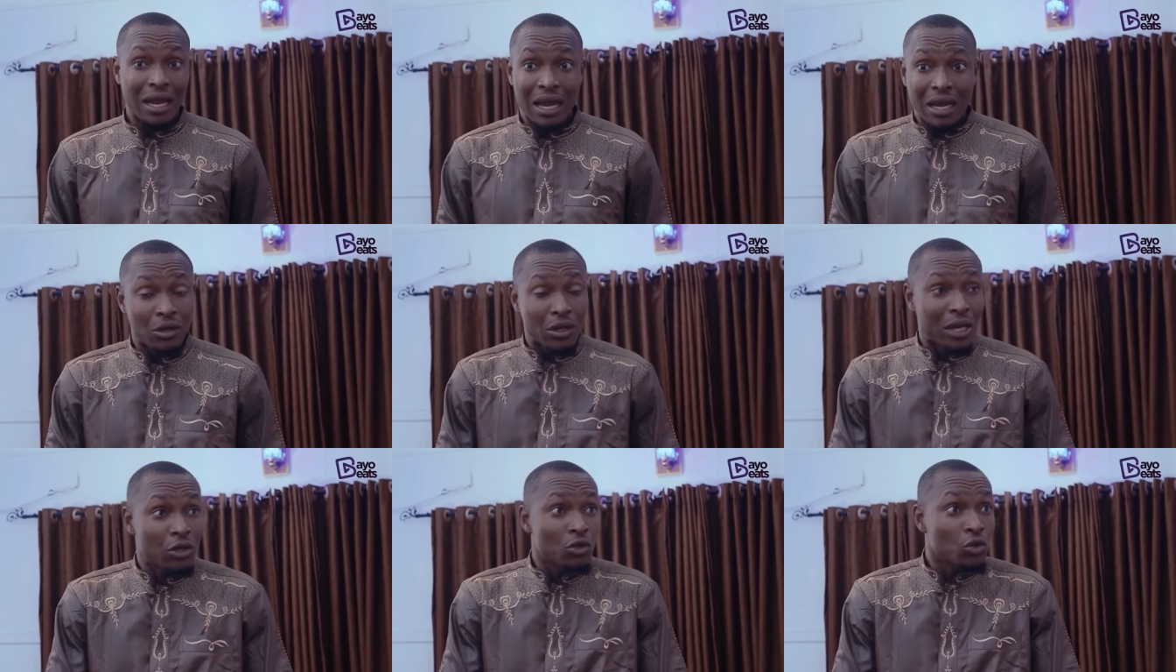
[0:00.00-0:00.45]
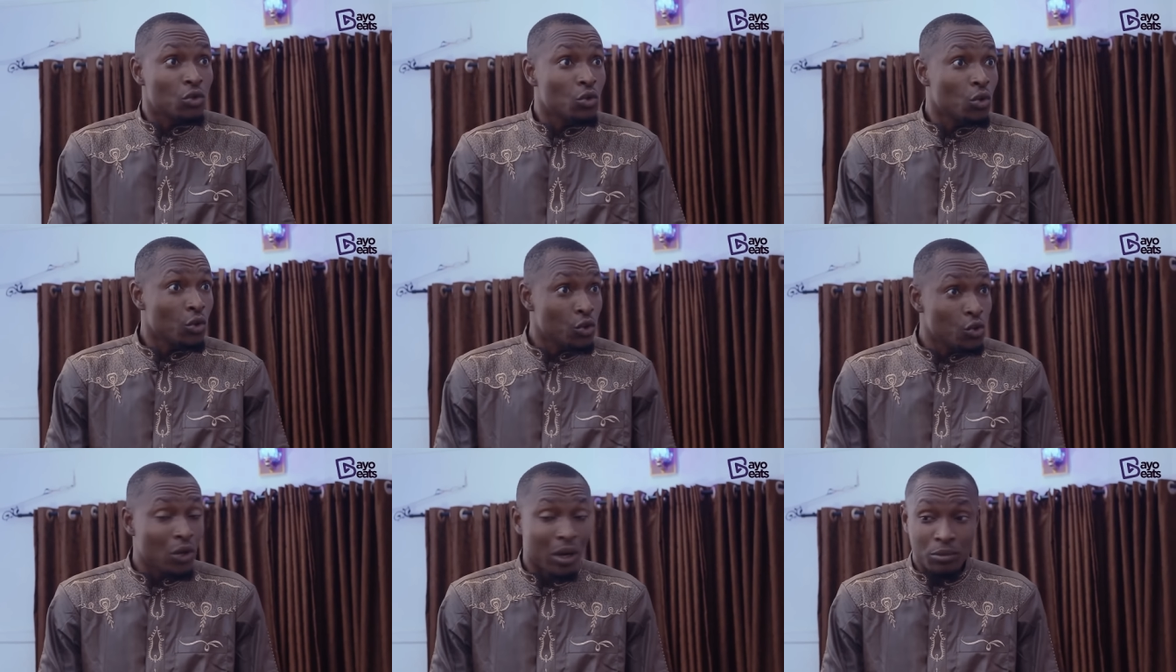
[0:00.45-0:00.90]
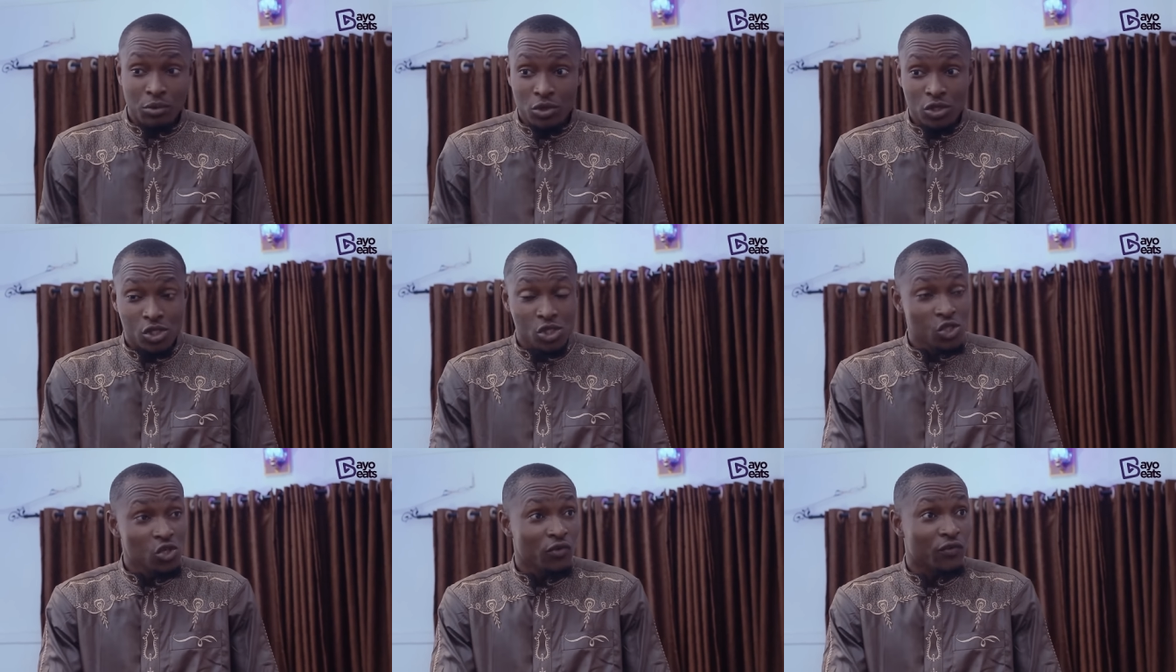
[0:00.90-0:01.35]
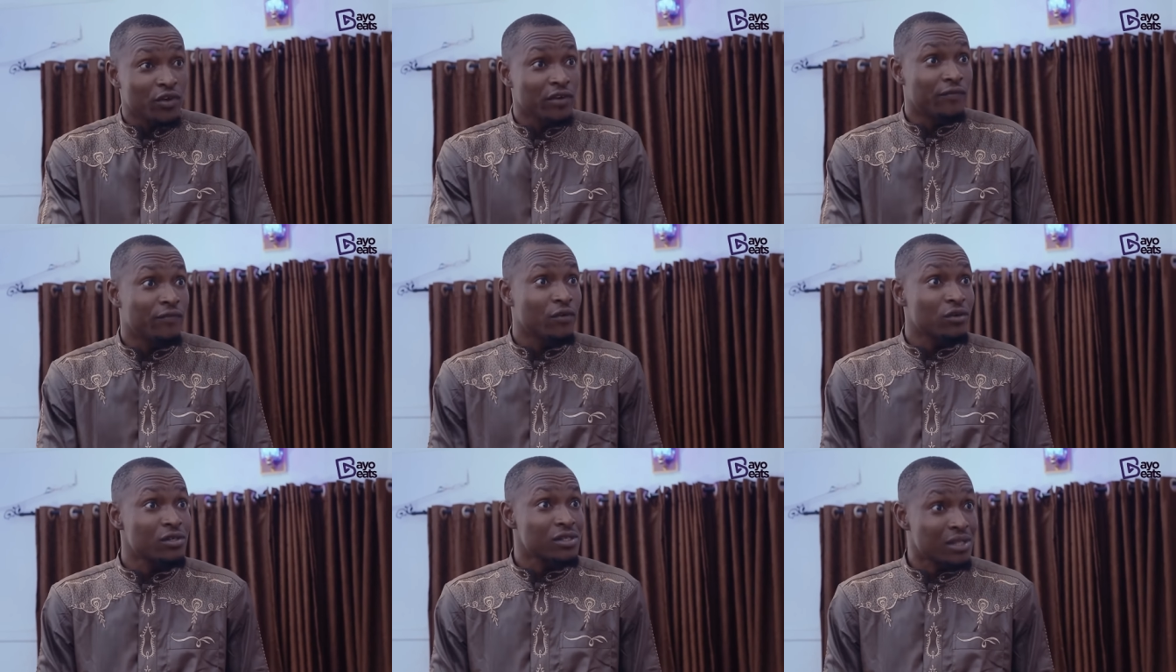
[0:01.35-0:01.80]
I, I don't know you. I'm just seeing you for the
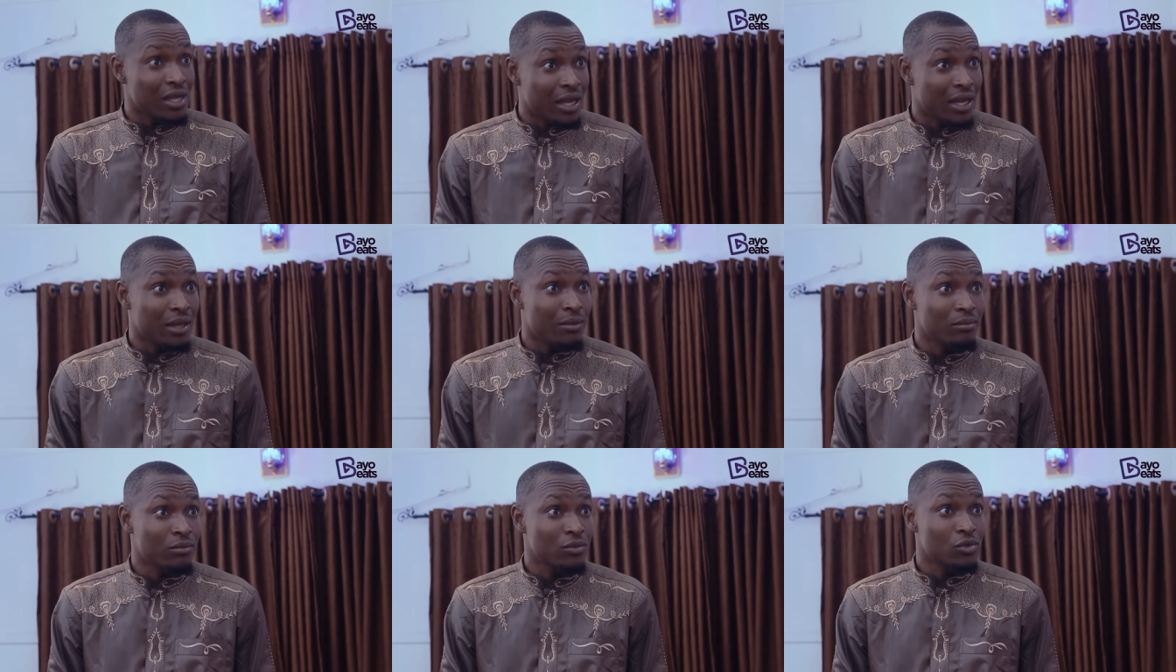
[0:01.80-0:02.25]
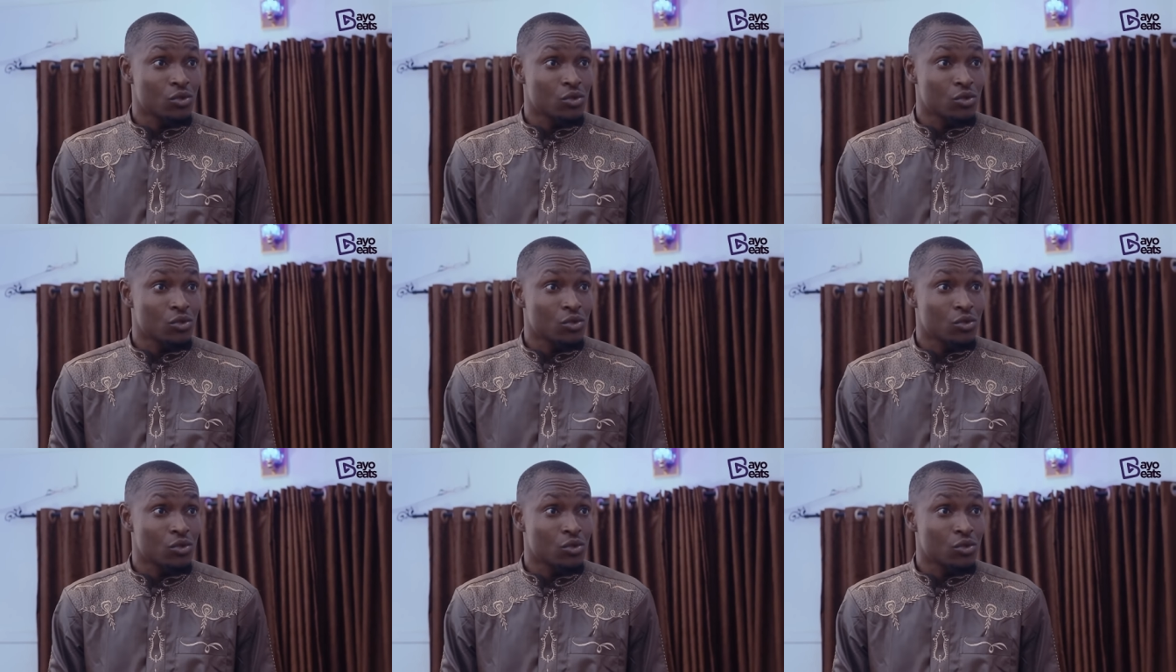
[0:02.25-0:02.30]
first time.